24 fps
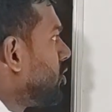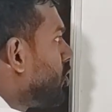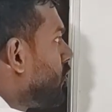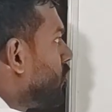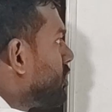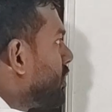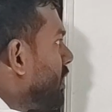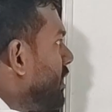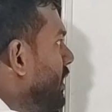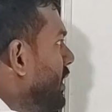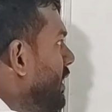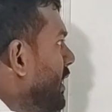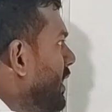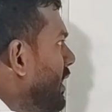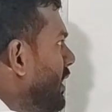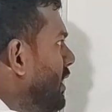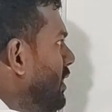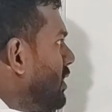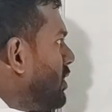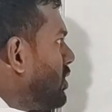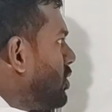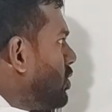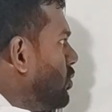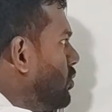
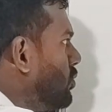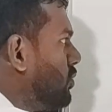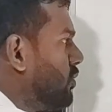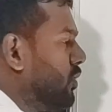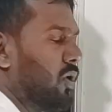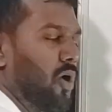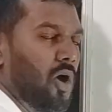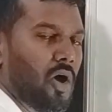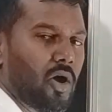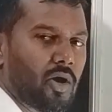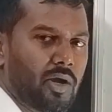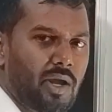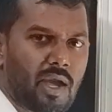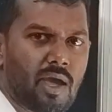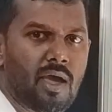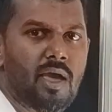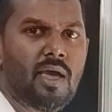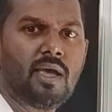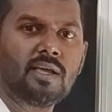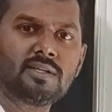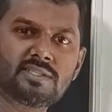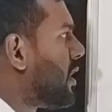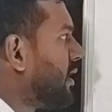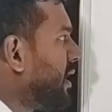Totally two.
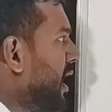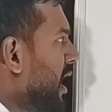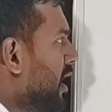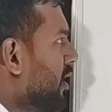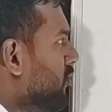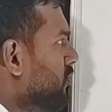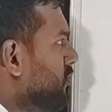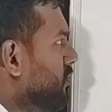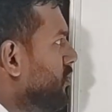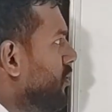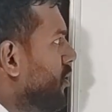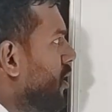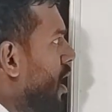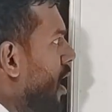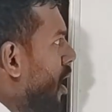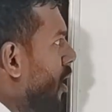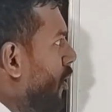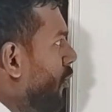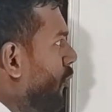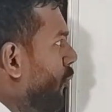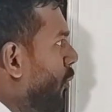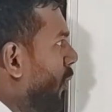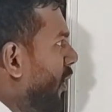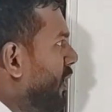Okay, now
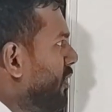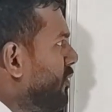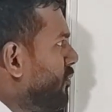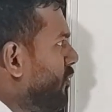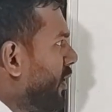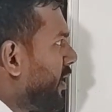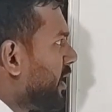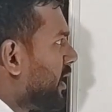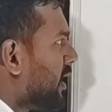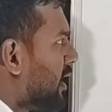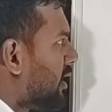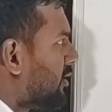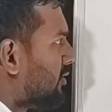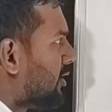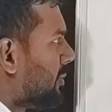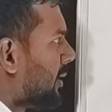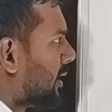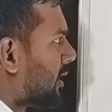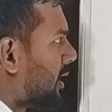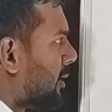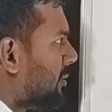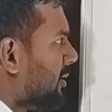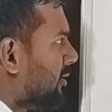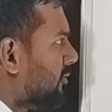one wire will
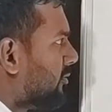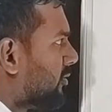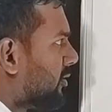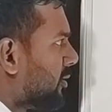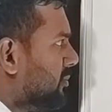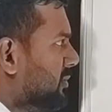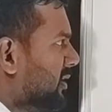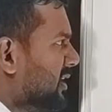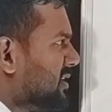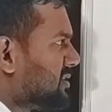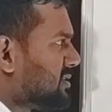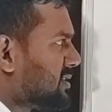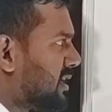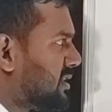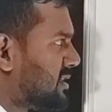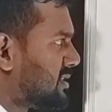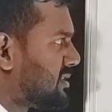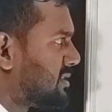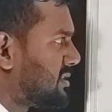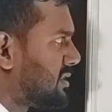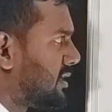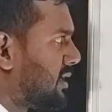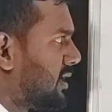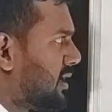be coming from this
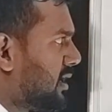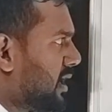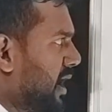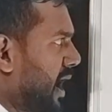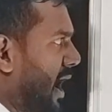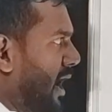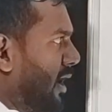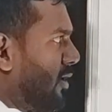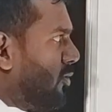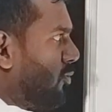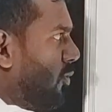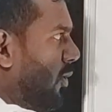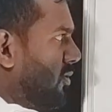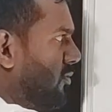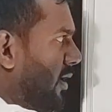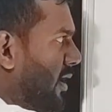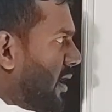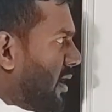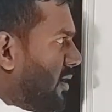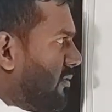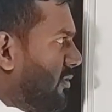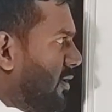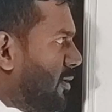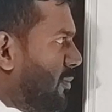resistor and one
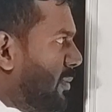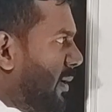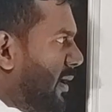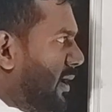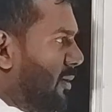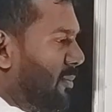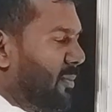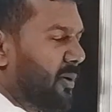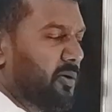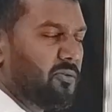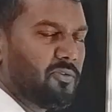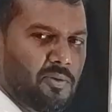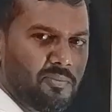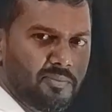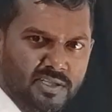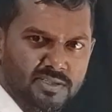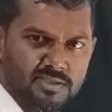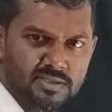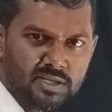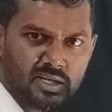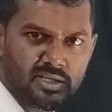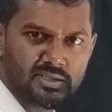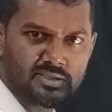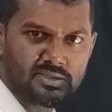wire will be coming from
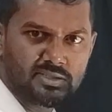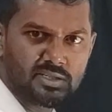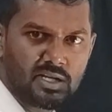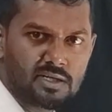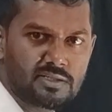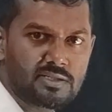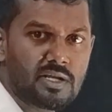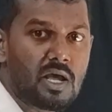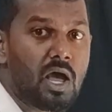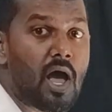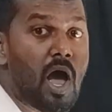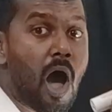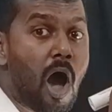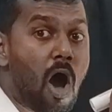this resistor.